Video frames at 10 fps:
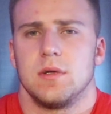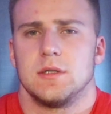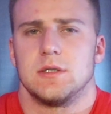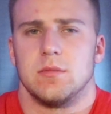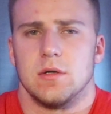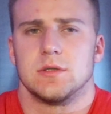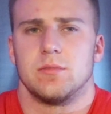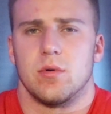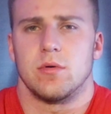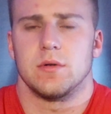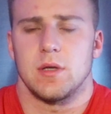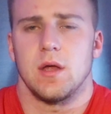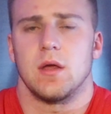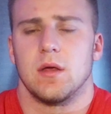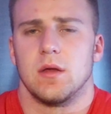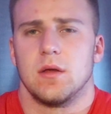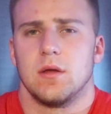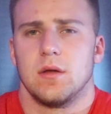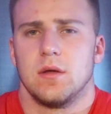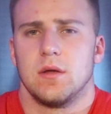It's the most important thing
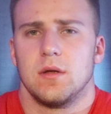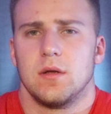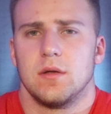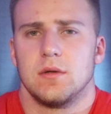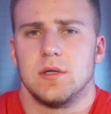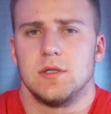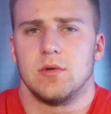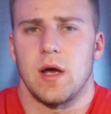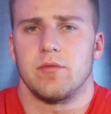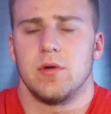that you have